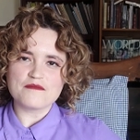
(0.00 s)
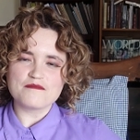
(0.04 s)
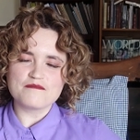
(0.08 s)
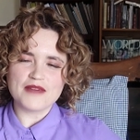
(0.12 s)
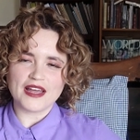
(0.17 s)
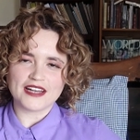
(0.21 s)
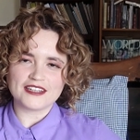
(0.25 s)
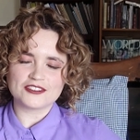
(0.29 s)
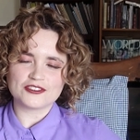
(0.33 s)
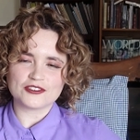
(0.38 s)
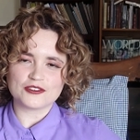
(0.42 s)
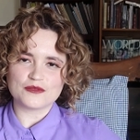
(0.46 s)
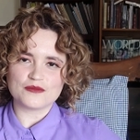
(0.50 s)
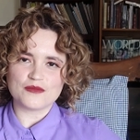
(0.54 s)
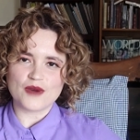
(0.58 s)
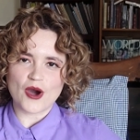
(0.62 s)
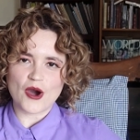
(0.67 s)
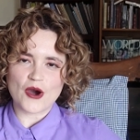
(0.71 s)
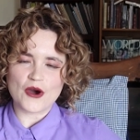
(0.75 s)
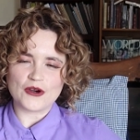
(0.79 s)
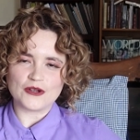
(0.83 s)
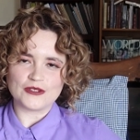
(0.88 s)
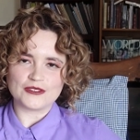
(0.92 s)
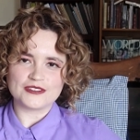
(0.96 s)
mental
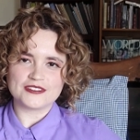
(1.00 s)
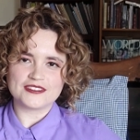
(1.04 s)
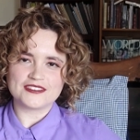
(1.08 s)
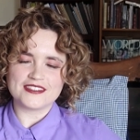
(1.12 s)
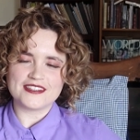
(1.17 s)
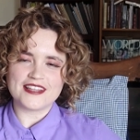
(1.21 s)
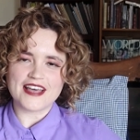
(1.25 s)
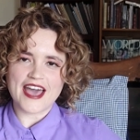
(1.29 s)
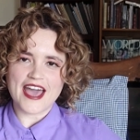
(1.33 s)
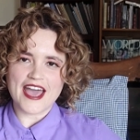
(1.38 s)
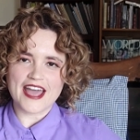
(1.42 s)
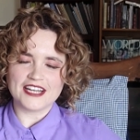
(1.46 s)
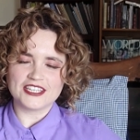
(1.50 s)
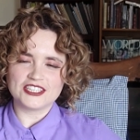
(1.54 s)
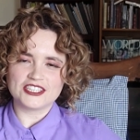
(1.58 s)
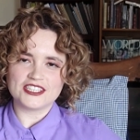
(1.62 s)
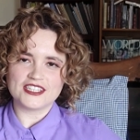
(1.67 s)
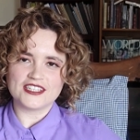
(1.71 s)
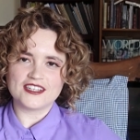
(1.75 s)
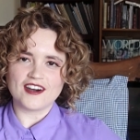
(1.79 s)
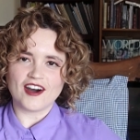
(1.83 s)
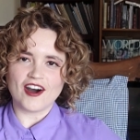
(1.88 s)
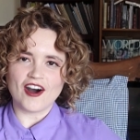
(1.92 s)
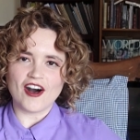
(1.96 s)
modes that
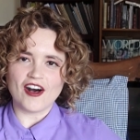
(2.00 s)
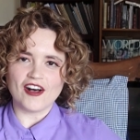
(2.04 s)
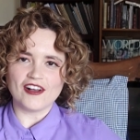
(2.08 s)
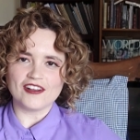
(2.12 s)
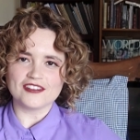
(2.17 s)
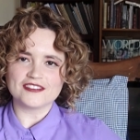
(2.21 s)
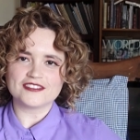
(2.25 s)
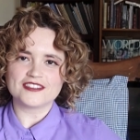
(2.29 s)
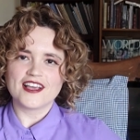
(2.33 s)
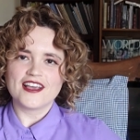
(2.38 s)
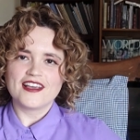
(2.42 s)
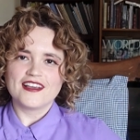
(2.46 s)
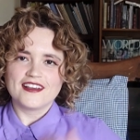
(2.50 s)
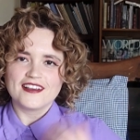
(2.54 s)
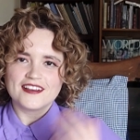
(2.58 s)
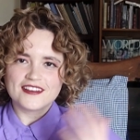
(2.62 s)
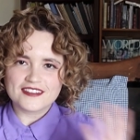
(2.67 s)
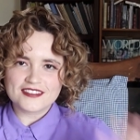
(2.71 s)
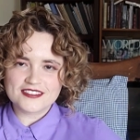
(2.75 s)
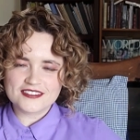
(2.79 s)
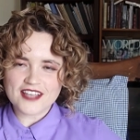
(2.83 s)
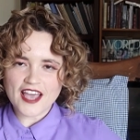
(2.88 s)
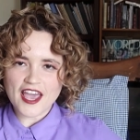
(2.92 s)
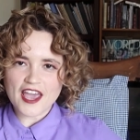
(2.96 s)
she calls
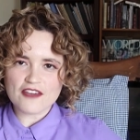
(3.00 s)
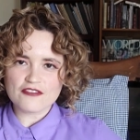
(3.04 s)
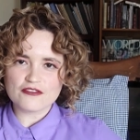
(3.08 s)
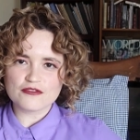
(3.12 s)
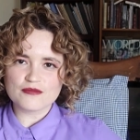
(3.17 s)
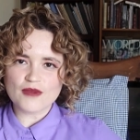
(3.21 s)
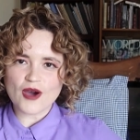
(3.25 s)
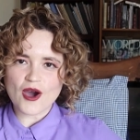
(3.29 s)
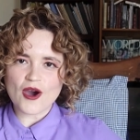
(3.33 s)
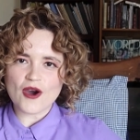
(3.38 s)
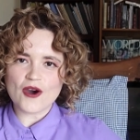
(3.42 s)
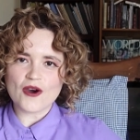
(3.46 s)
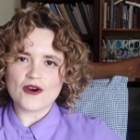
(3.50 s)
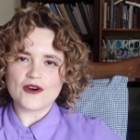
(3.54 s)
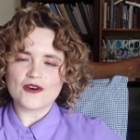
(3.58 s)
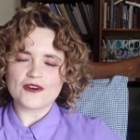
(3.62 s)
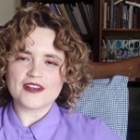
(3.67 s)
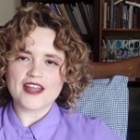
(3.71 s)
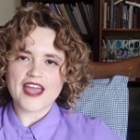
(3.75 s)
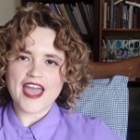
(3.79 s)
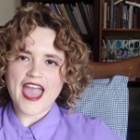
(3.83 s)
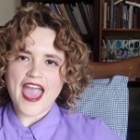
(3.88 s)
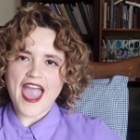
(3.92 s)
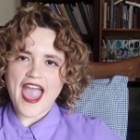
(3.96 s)
safe
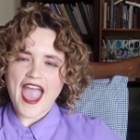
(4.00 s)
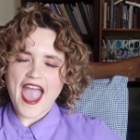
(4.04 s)
mode